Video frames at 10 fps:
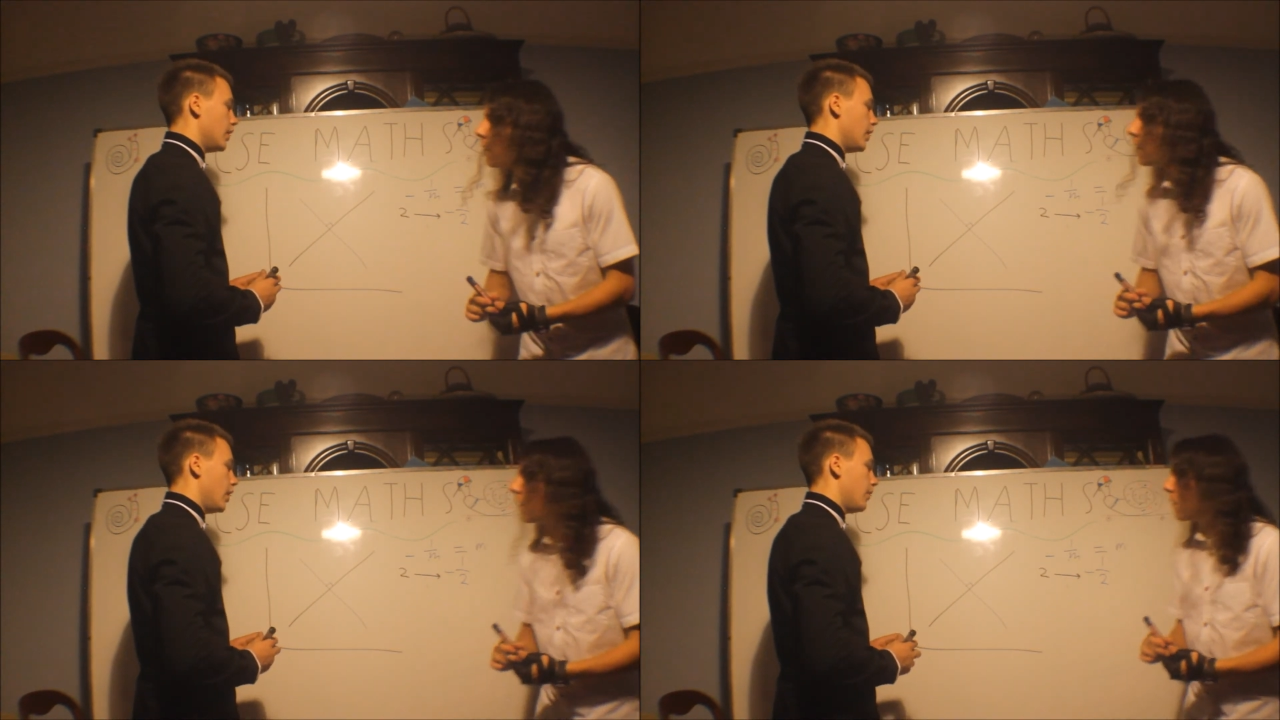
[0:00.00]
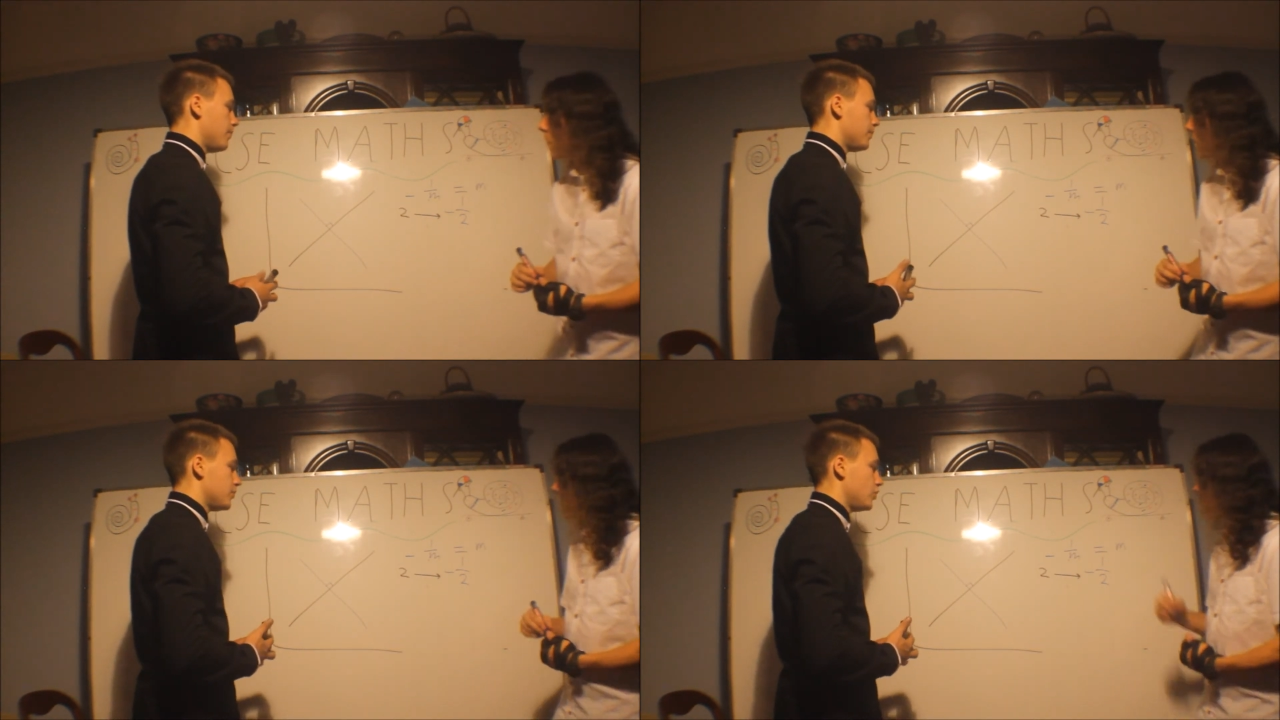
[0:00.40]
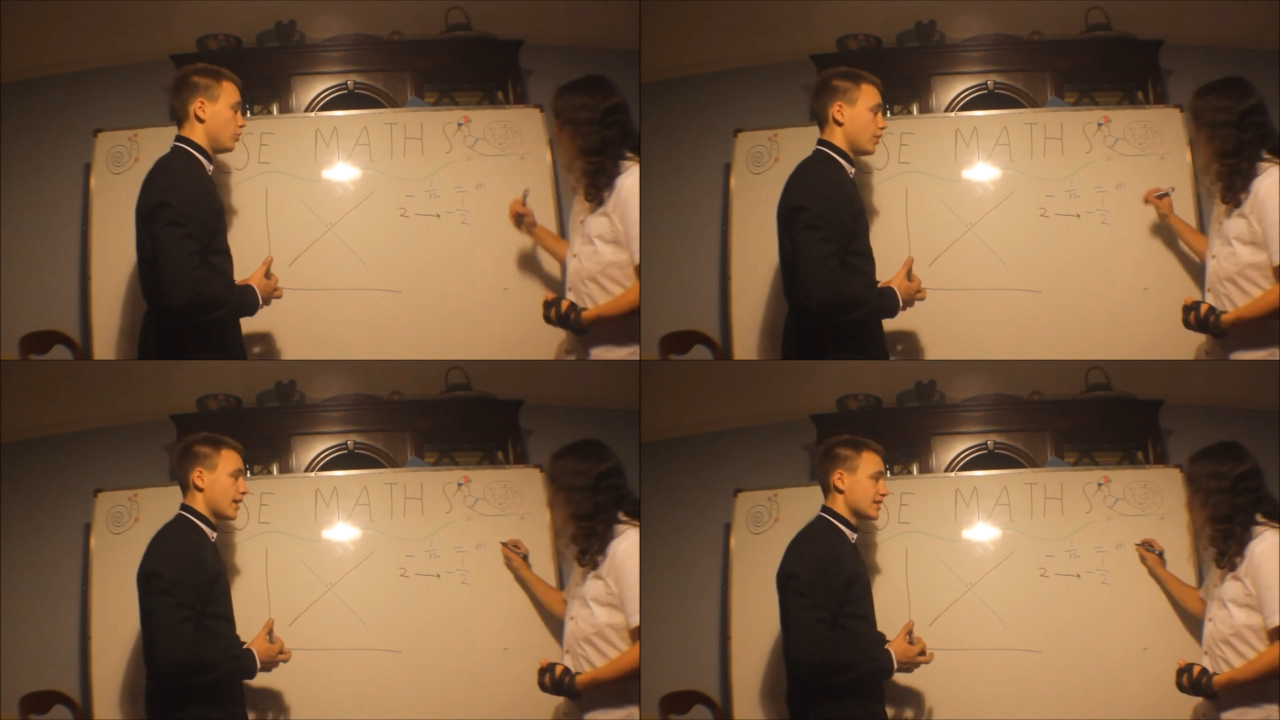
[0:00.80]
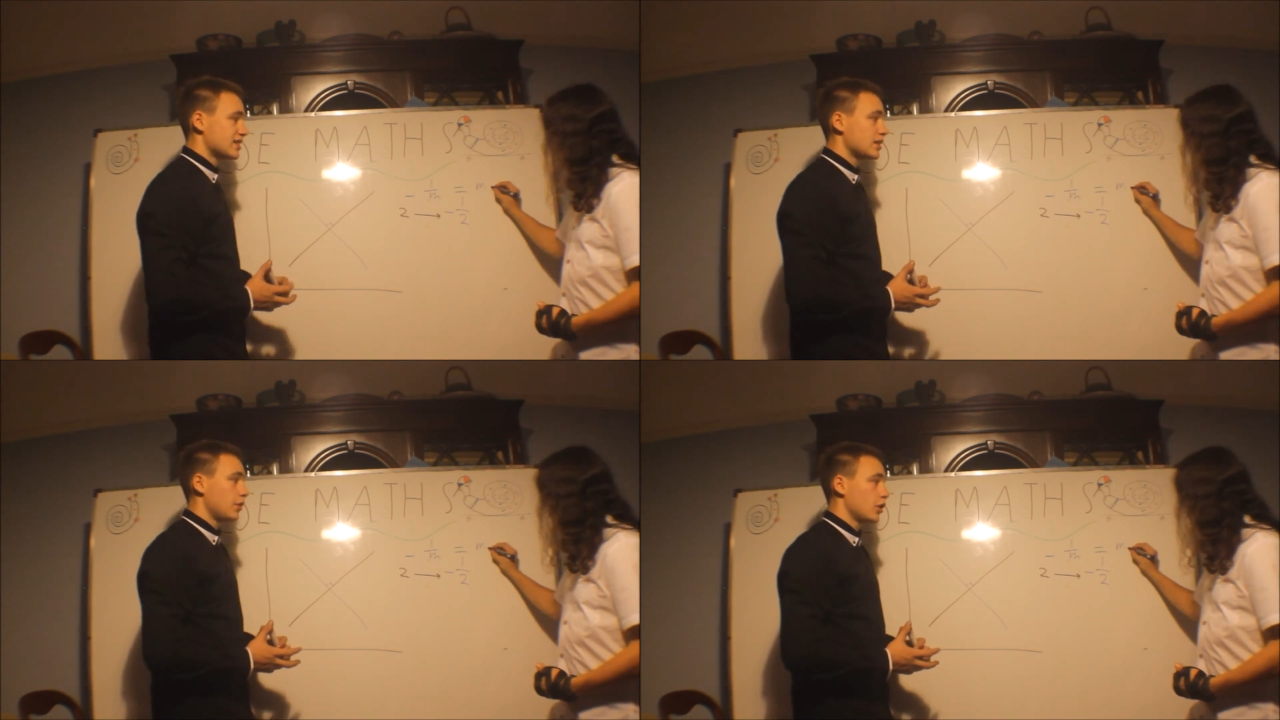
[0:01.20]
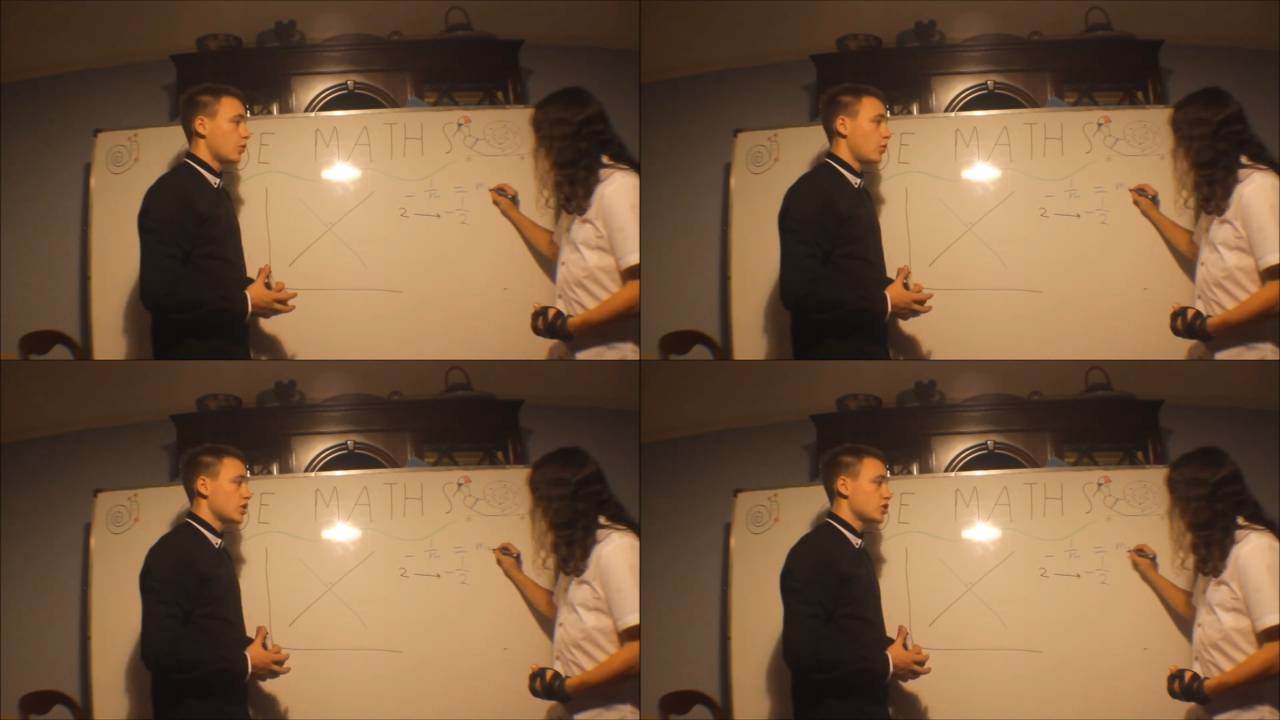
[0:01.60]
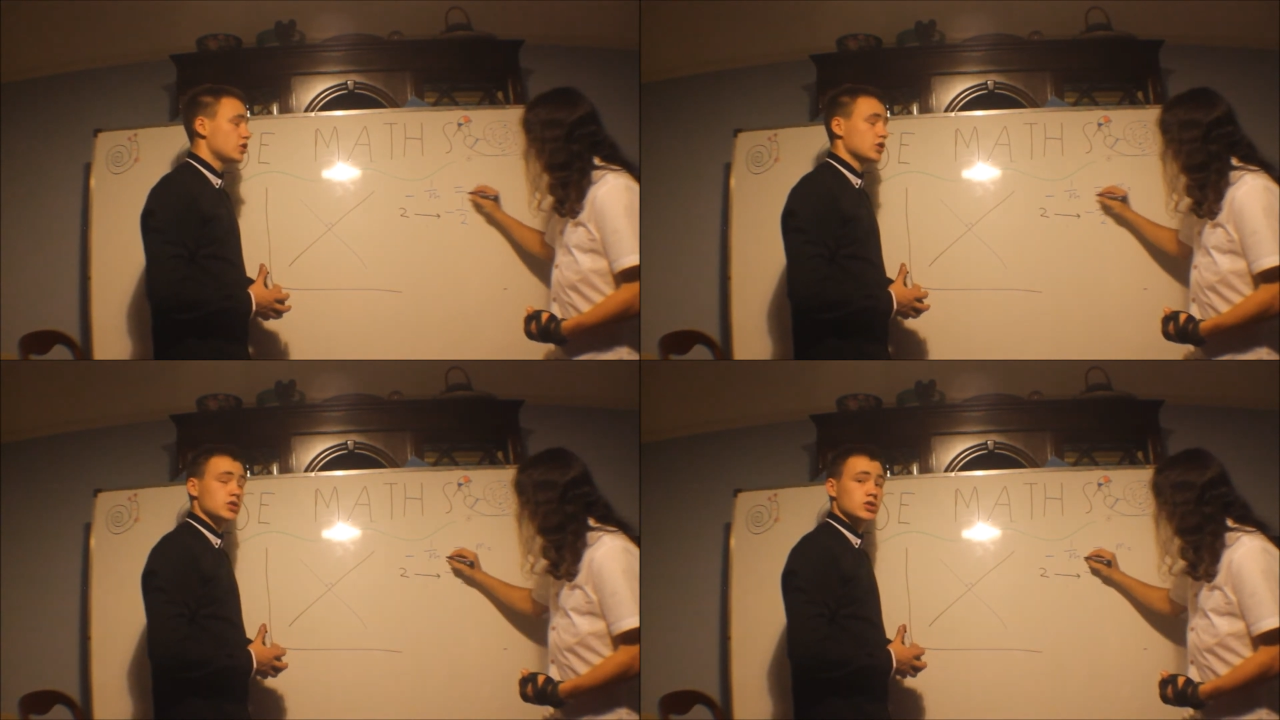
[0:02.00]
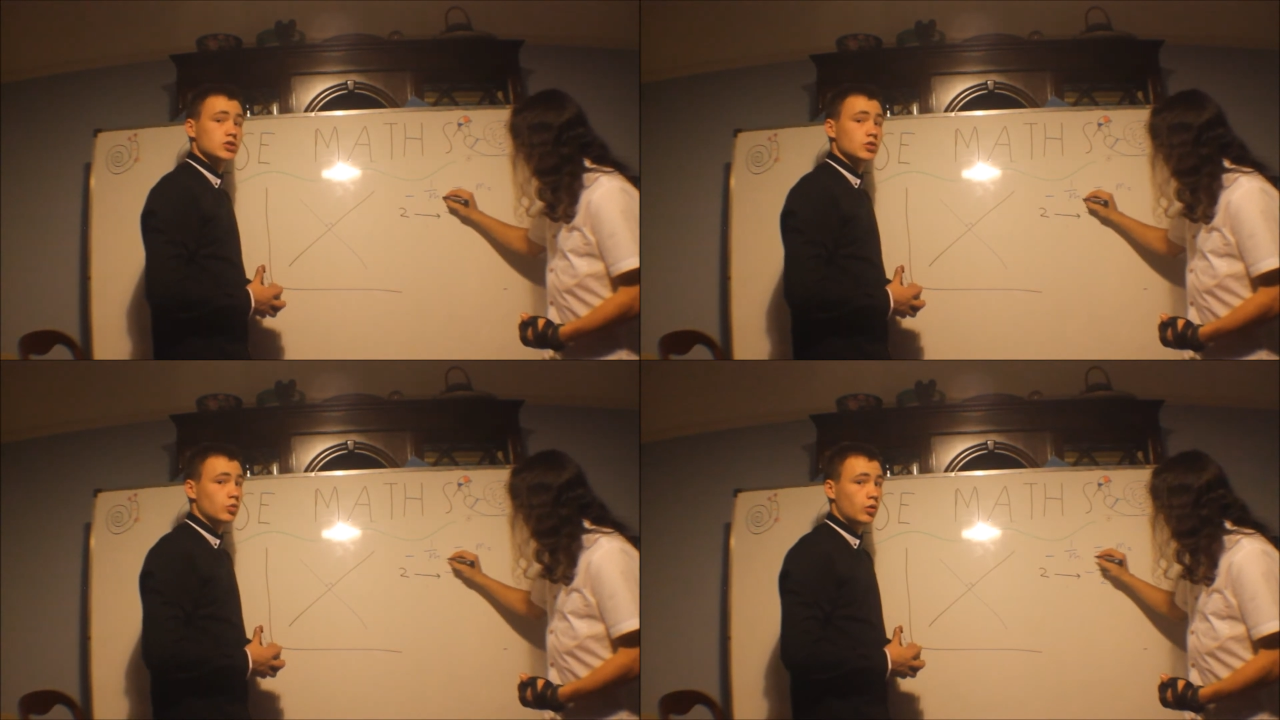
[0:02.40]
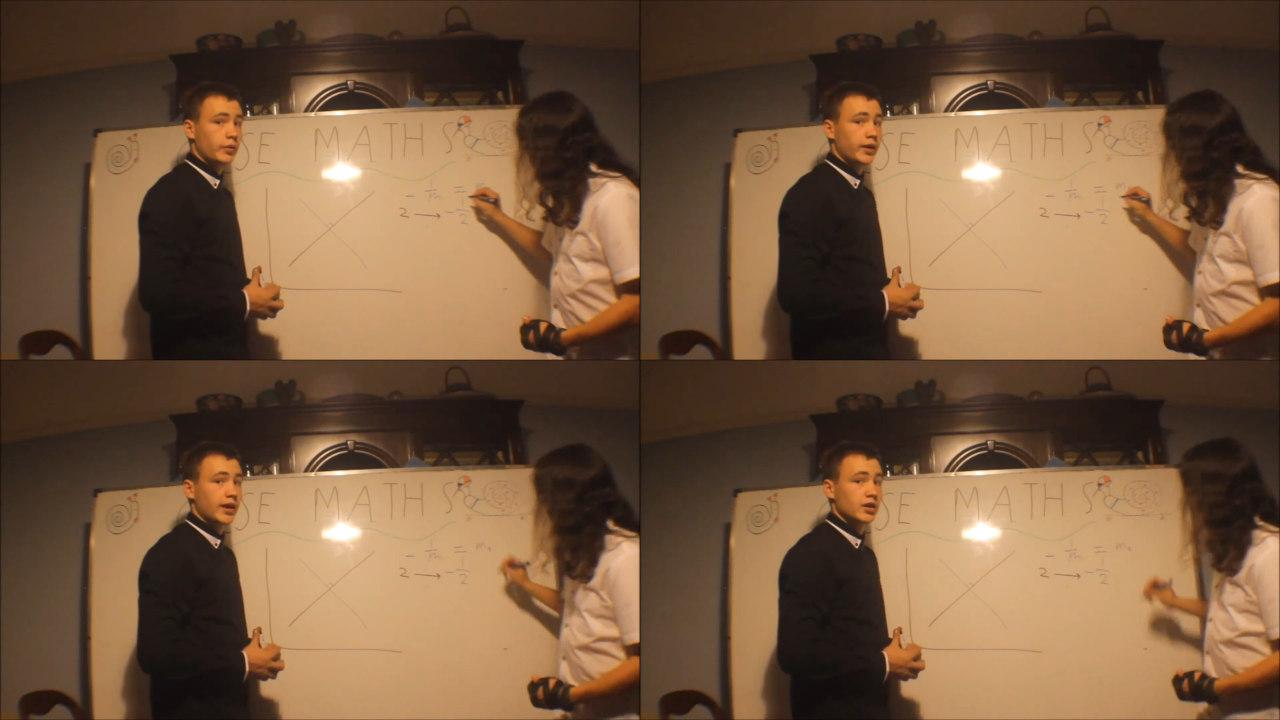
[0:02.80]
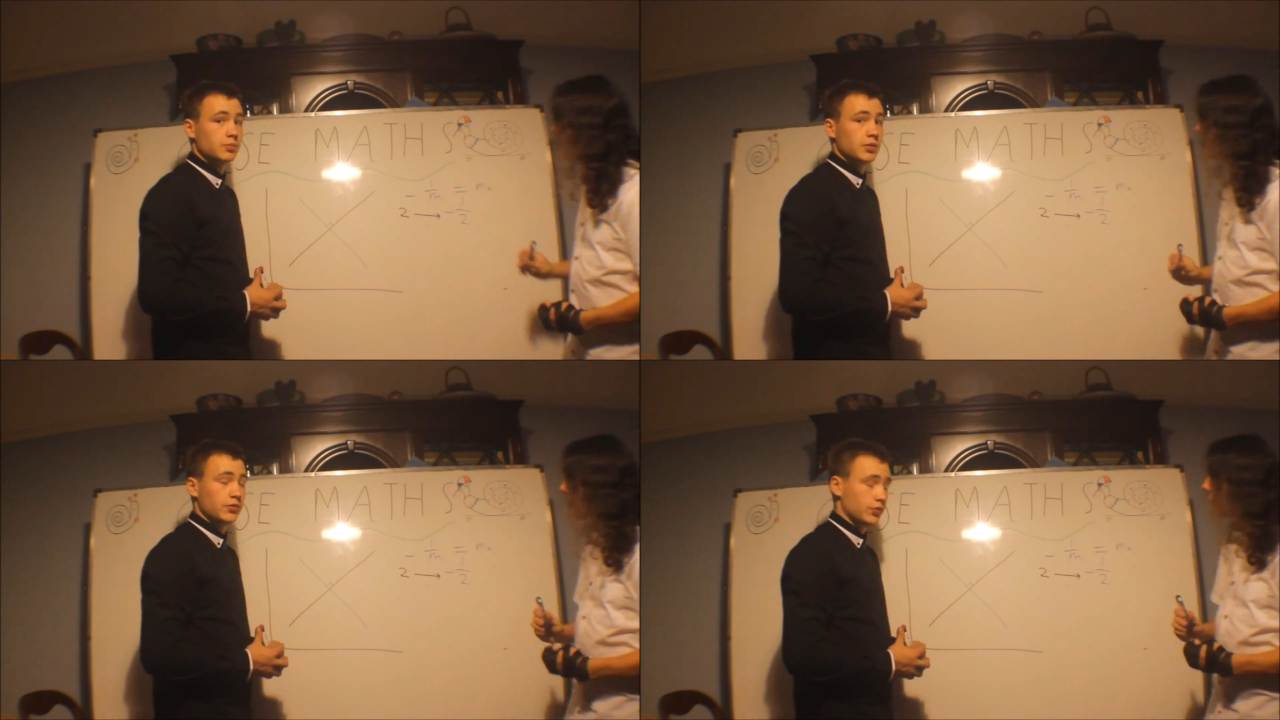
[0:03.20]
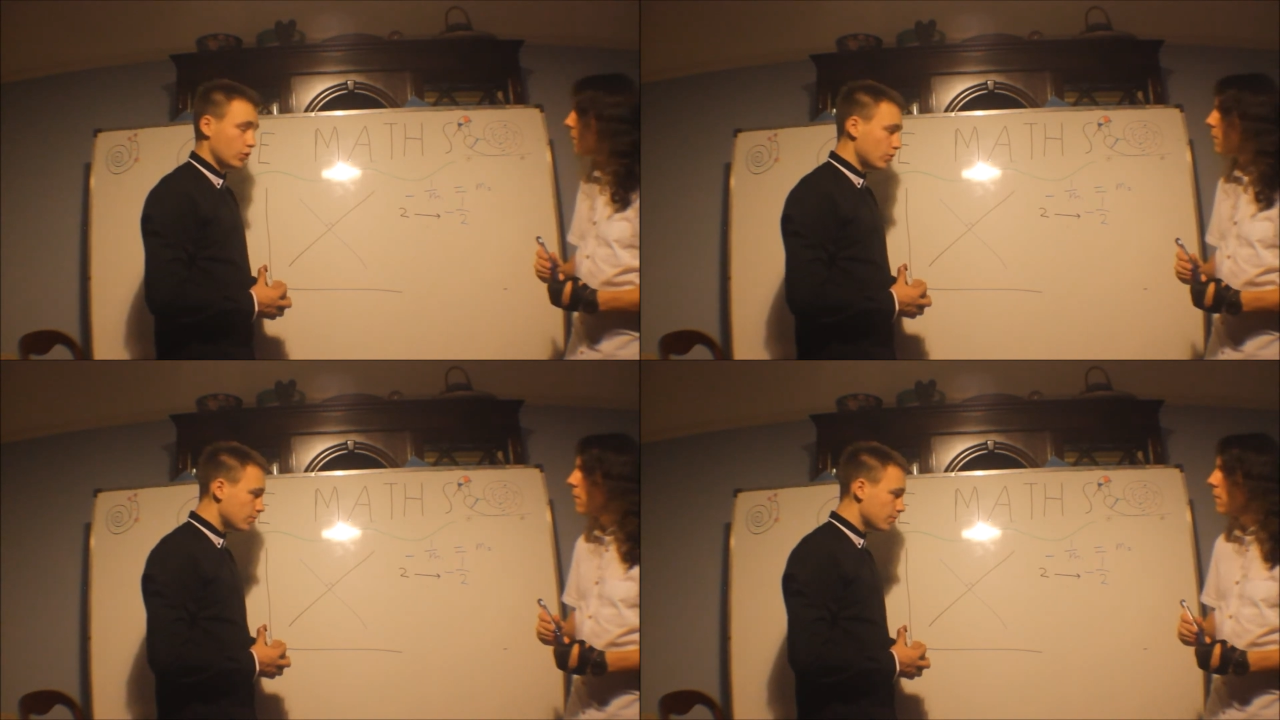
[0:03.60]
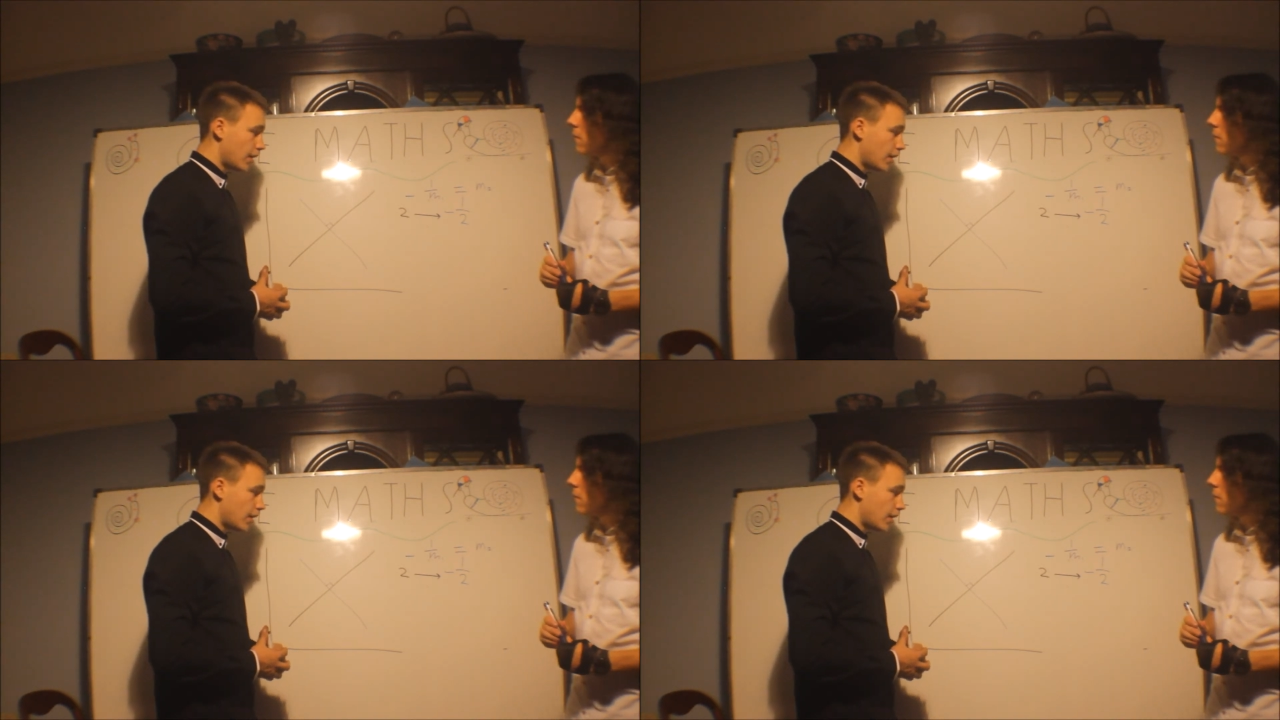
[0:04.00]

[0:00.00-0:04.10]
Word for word: Um, You'll get similar questions to what we had before.